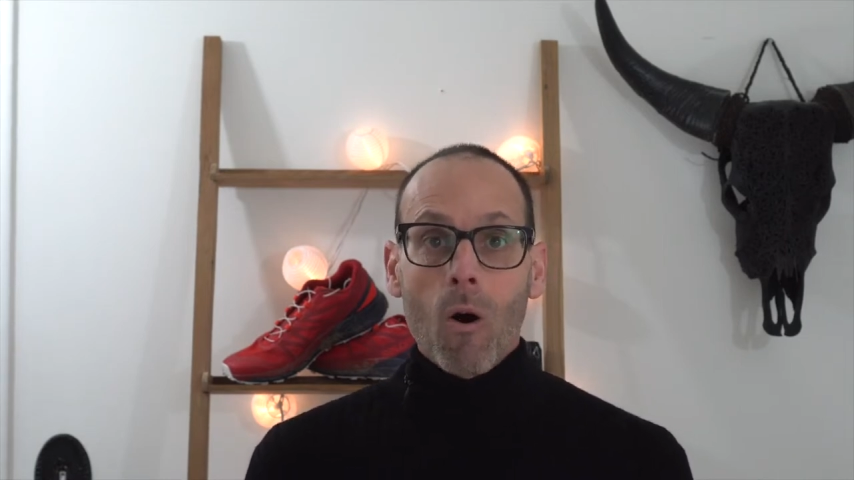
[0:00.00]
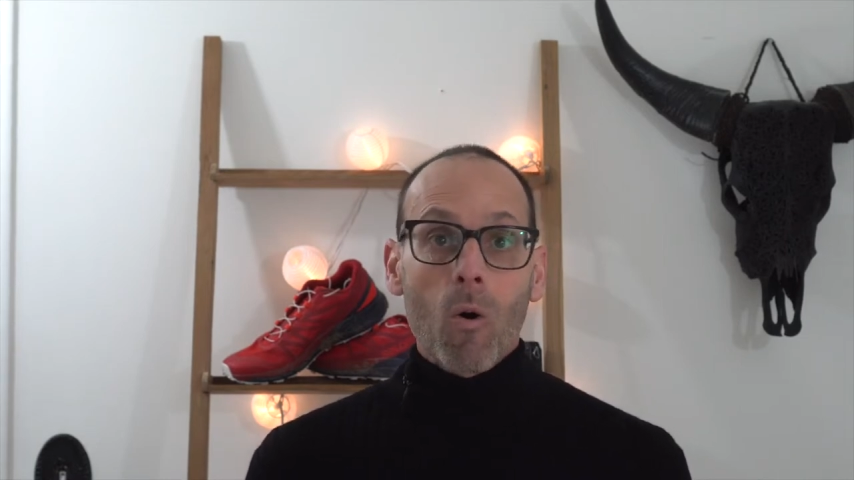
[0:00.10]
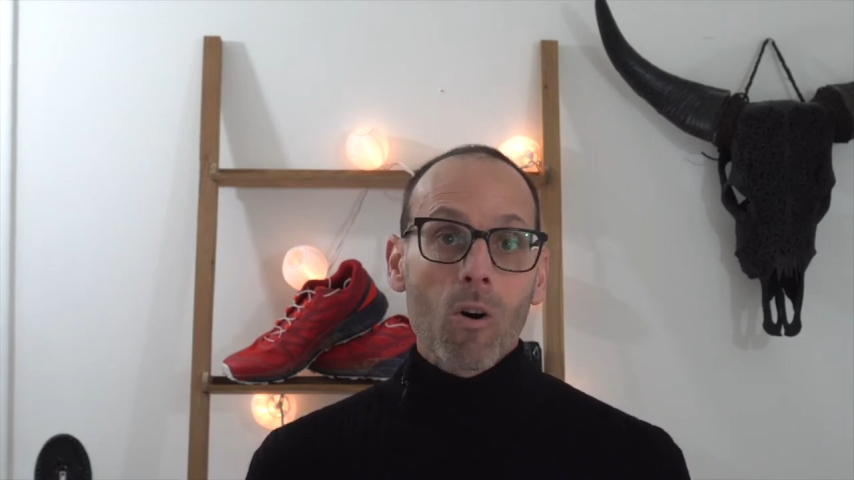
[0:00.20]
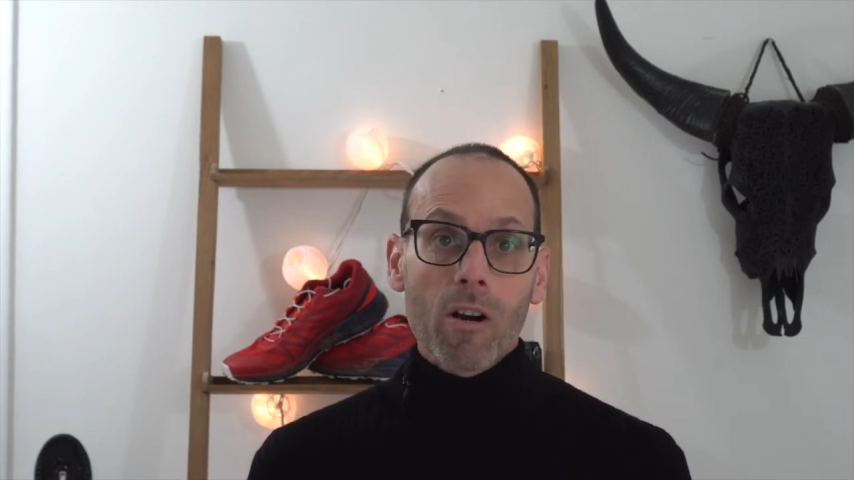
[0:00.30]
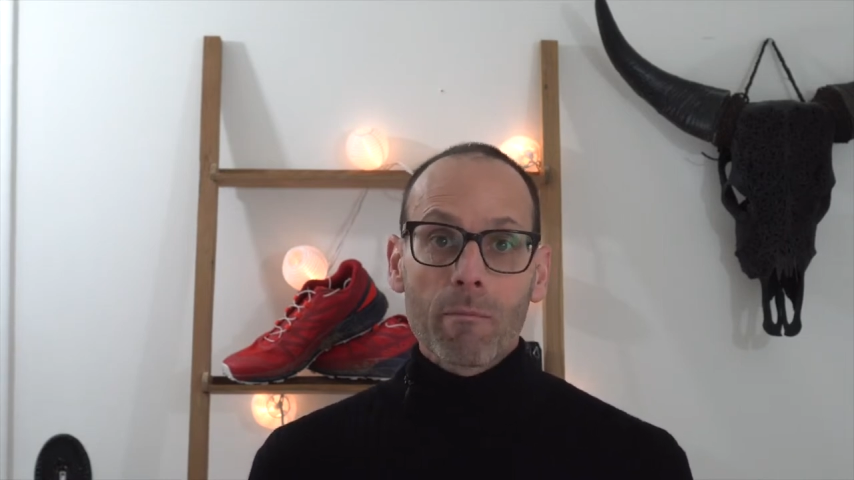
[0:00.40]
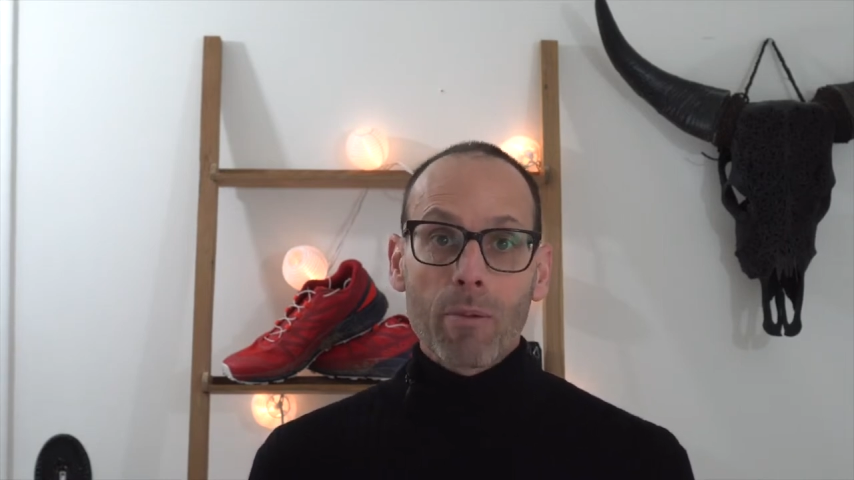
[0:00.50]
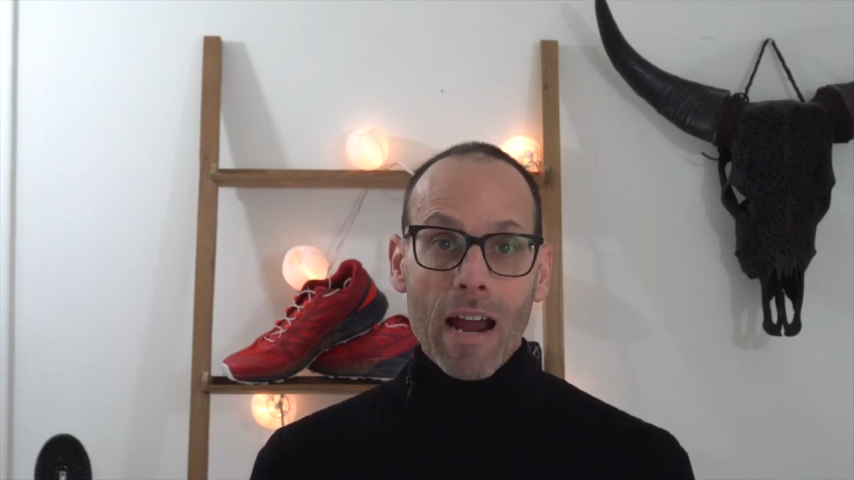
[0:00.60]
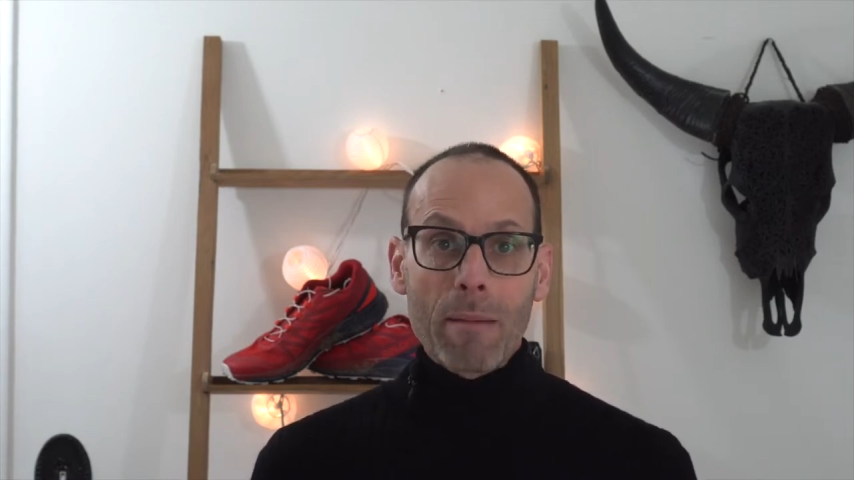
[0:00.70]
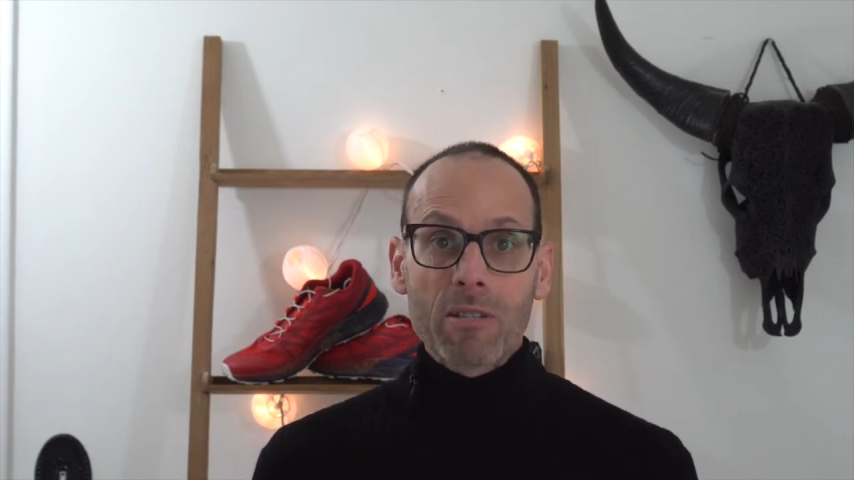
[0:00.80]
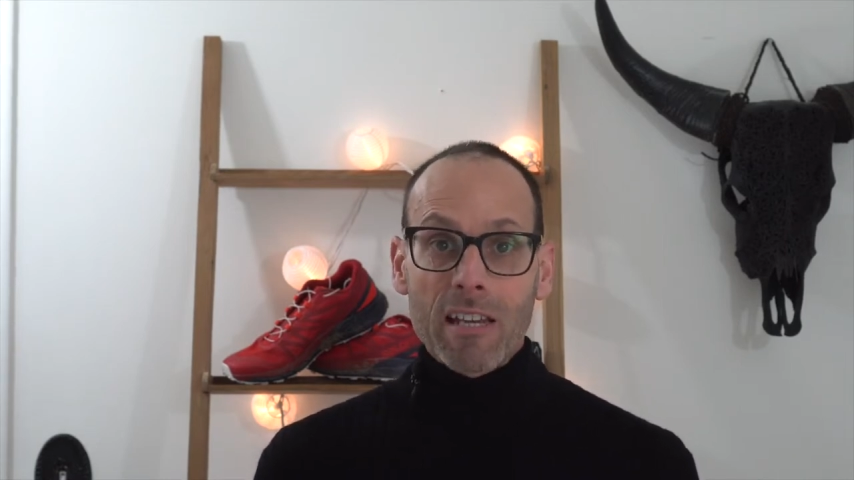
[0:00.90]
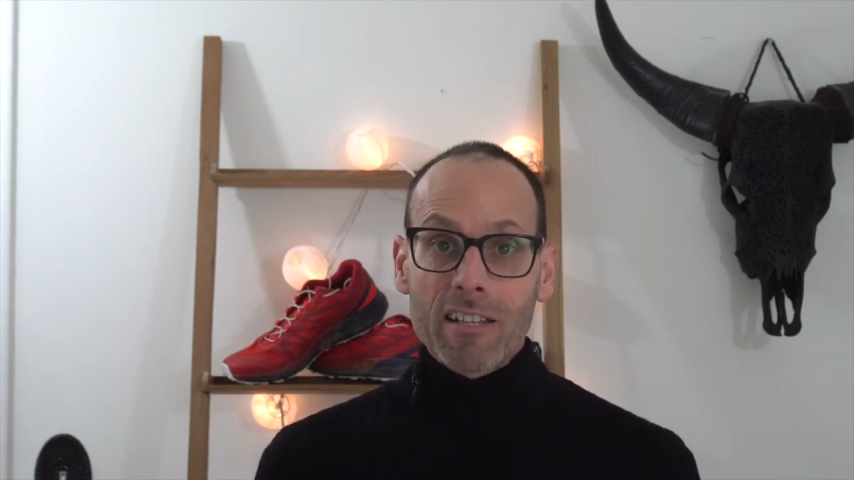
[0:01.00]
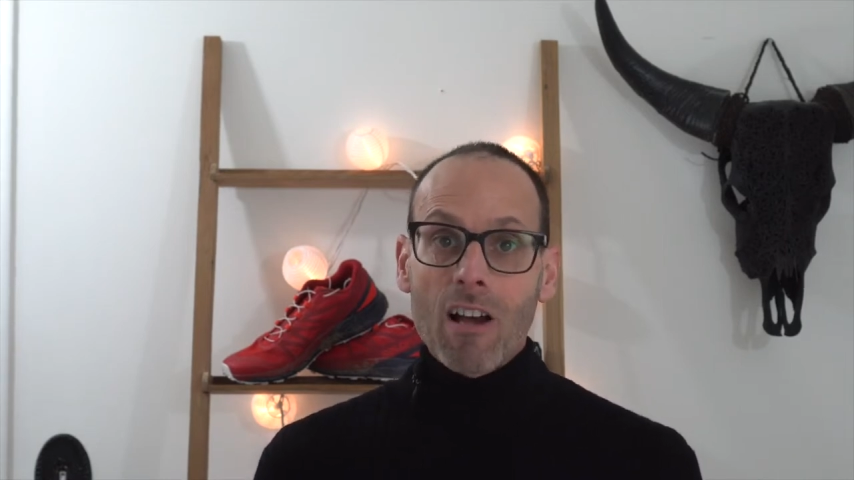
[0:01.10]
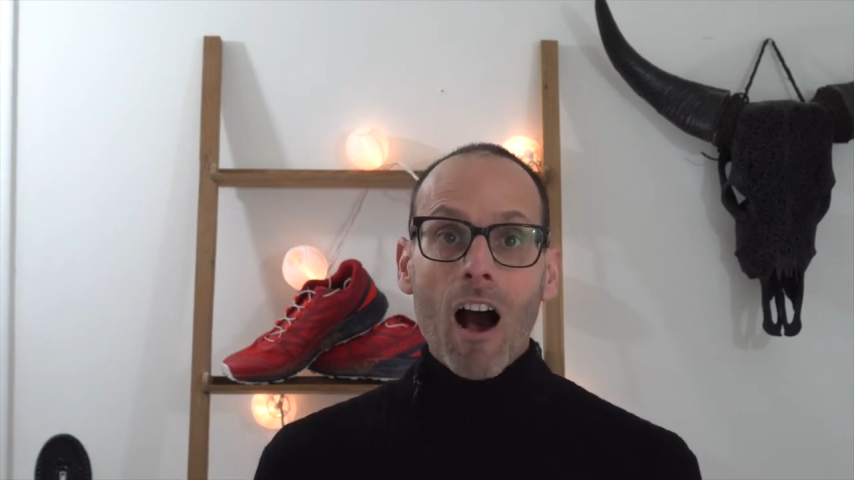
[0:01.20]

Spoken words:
Or perhaps it's